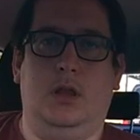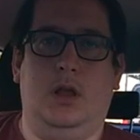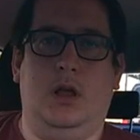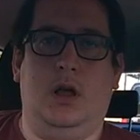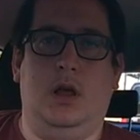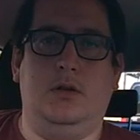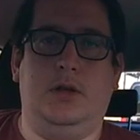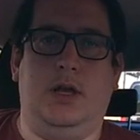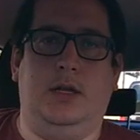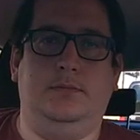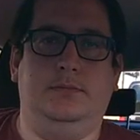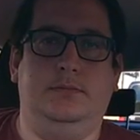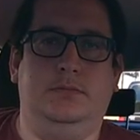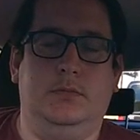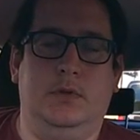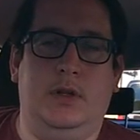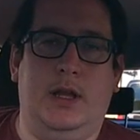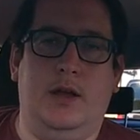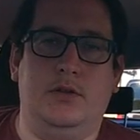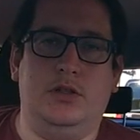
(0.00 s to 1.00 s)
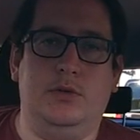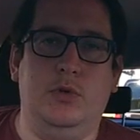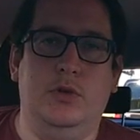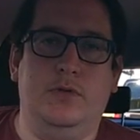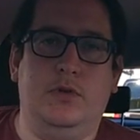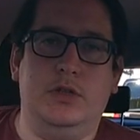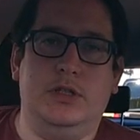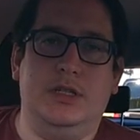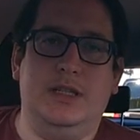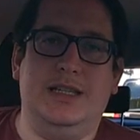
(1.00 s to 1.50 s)
Okay, now to move
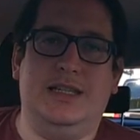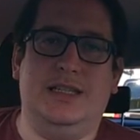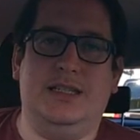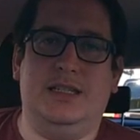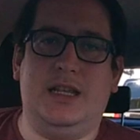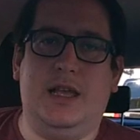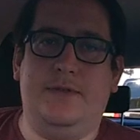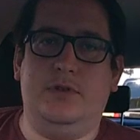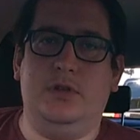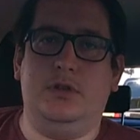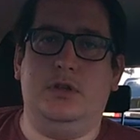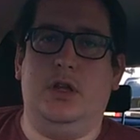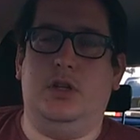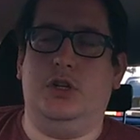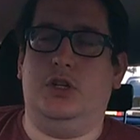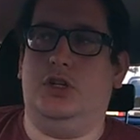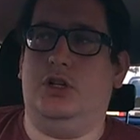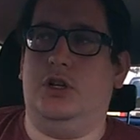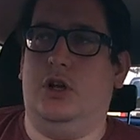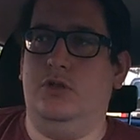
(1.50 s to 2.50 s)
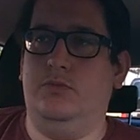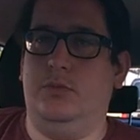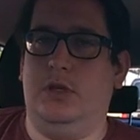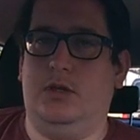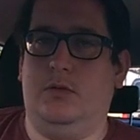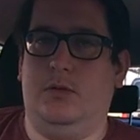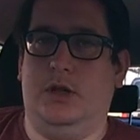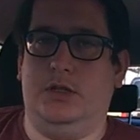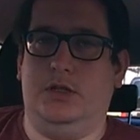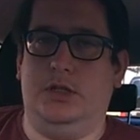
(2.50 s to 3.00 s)
on to the 7 show me
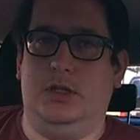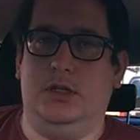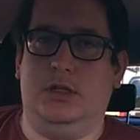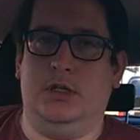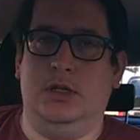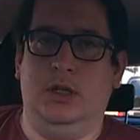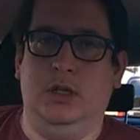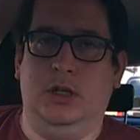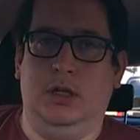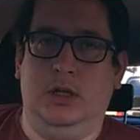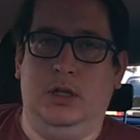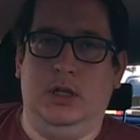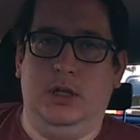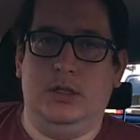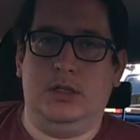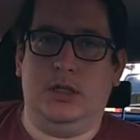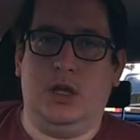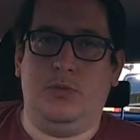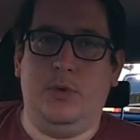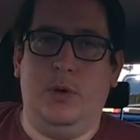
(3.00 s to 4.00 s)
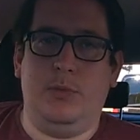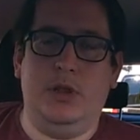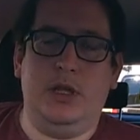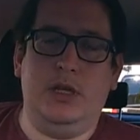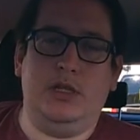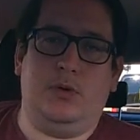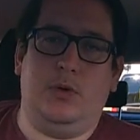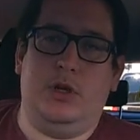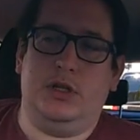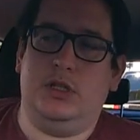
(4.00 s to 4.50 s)
questions. So remember,
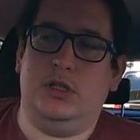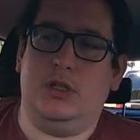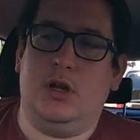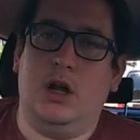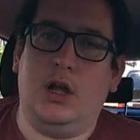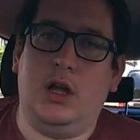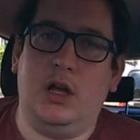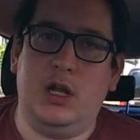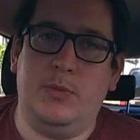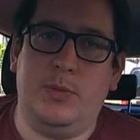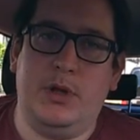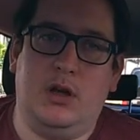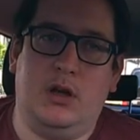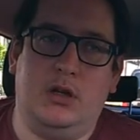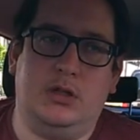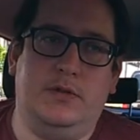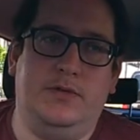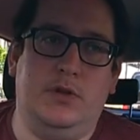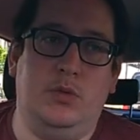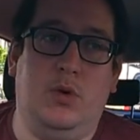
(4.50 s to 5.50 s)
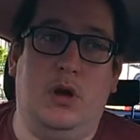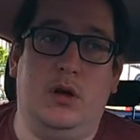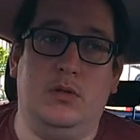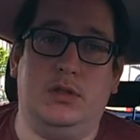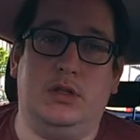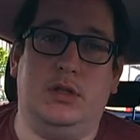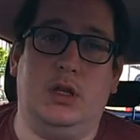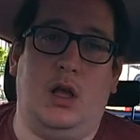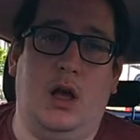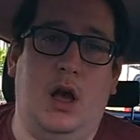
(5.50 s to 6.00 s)
these questions are going to be asked of you
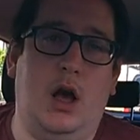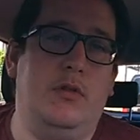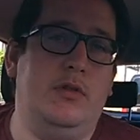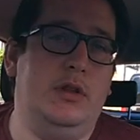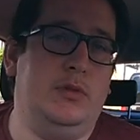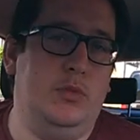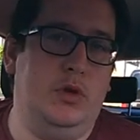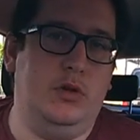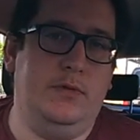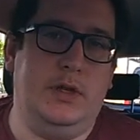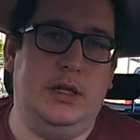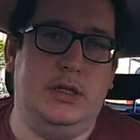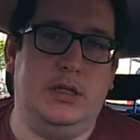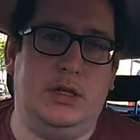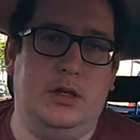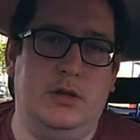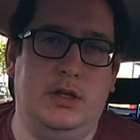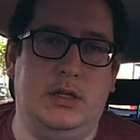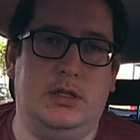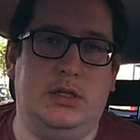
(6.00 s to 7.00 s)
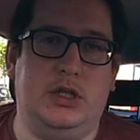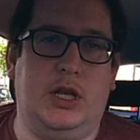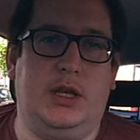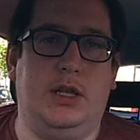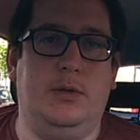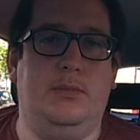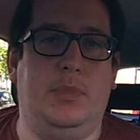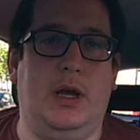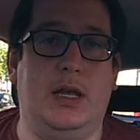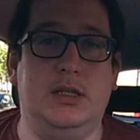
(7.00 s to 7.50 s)
whilst the car is moving. So they're
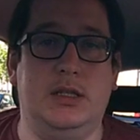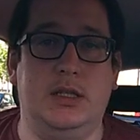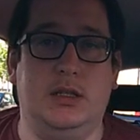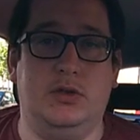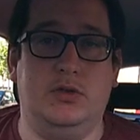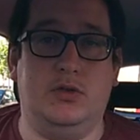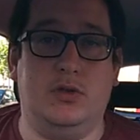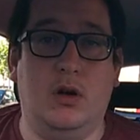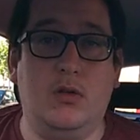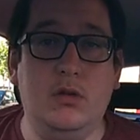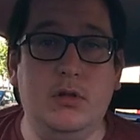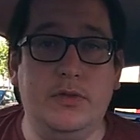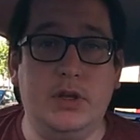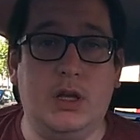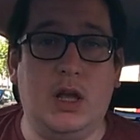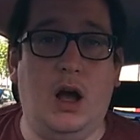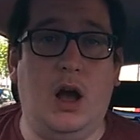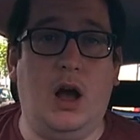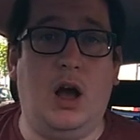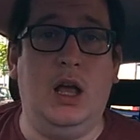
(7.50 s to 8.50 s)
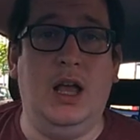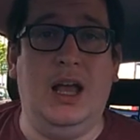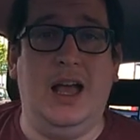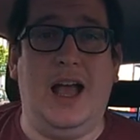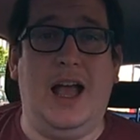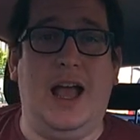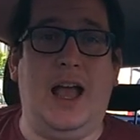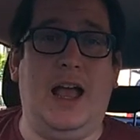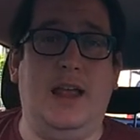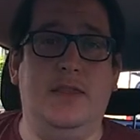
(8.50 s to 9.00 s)
checking basic control of the car
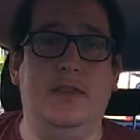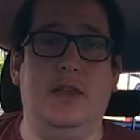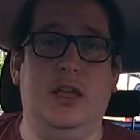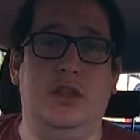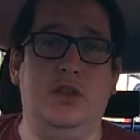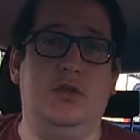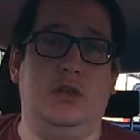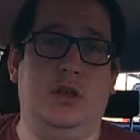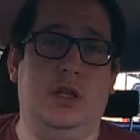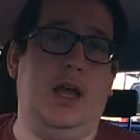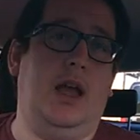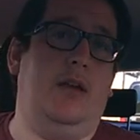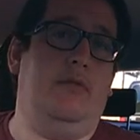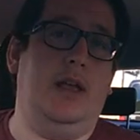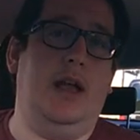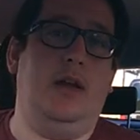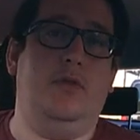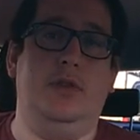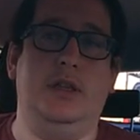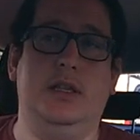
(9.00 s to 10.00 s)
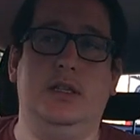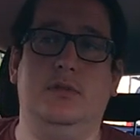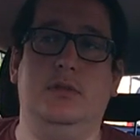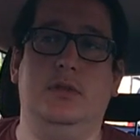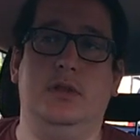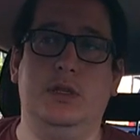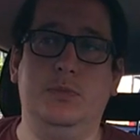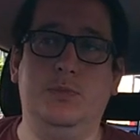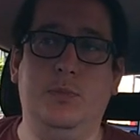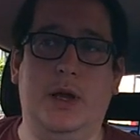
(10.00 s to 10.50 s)
and that you can carry out these
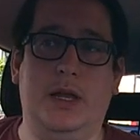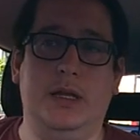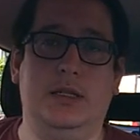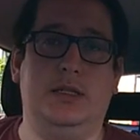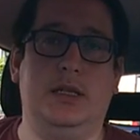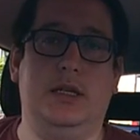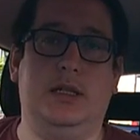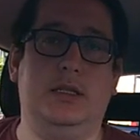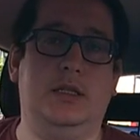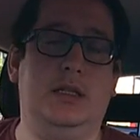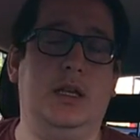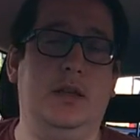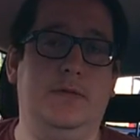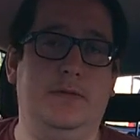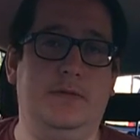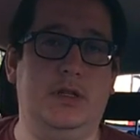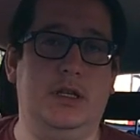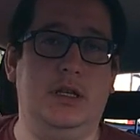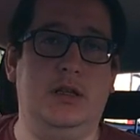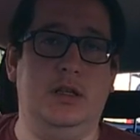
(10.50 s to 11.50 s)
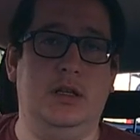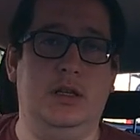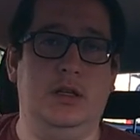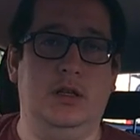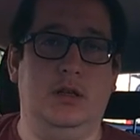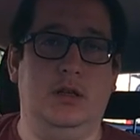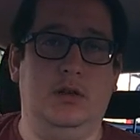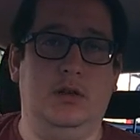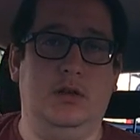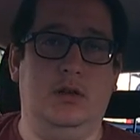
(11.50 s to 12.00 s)
basic safety
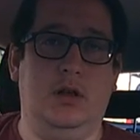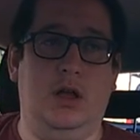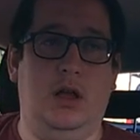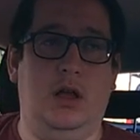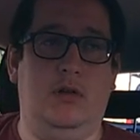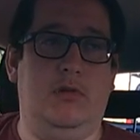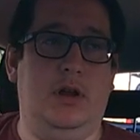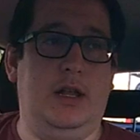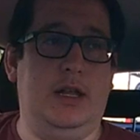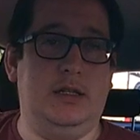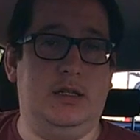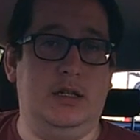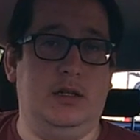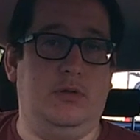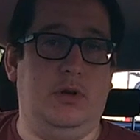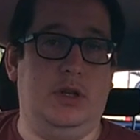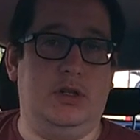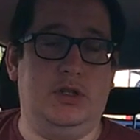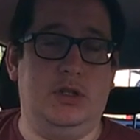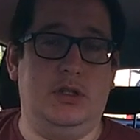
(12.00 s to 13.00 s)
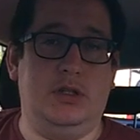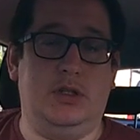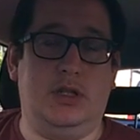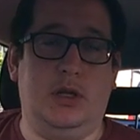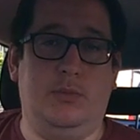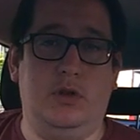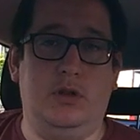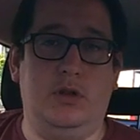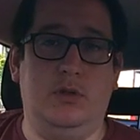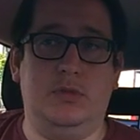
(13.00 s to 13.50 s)
related questions,
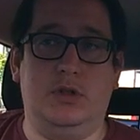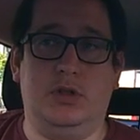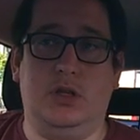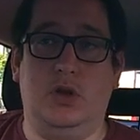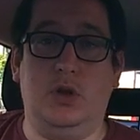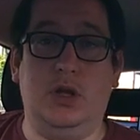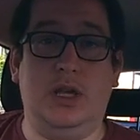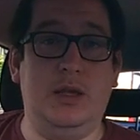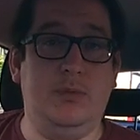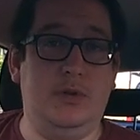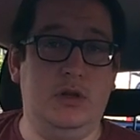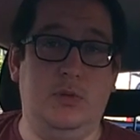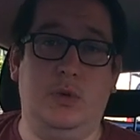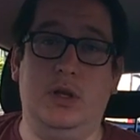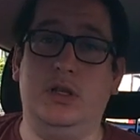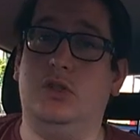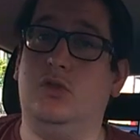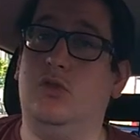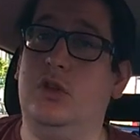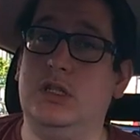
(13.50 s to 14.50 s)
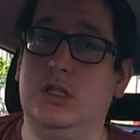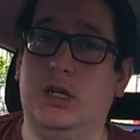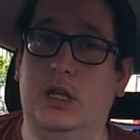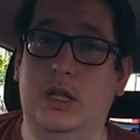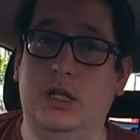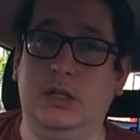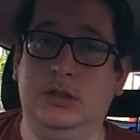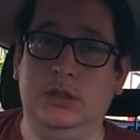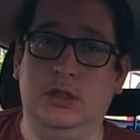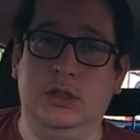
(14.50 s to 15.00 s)
some of them, so keeping your windscreens
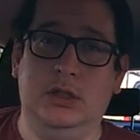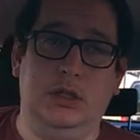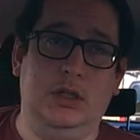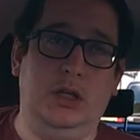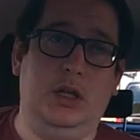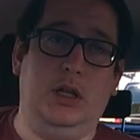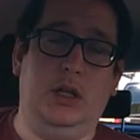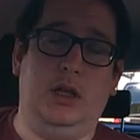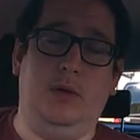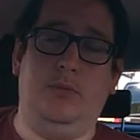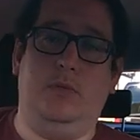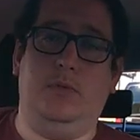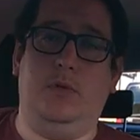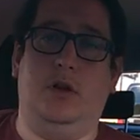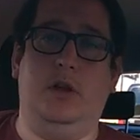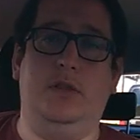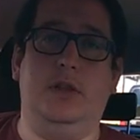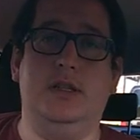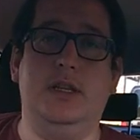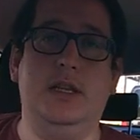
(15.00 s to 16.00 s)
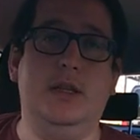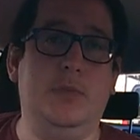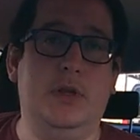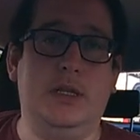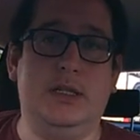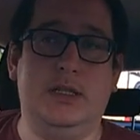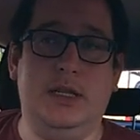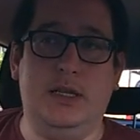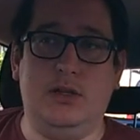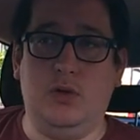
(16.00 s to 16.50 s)
clear, either
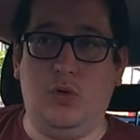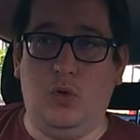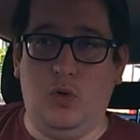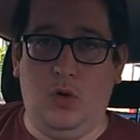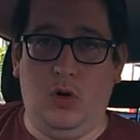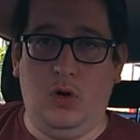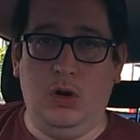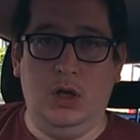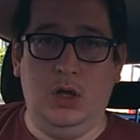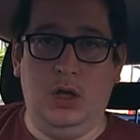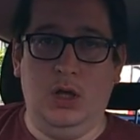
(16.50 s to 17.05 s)
demisted or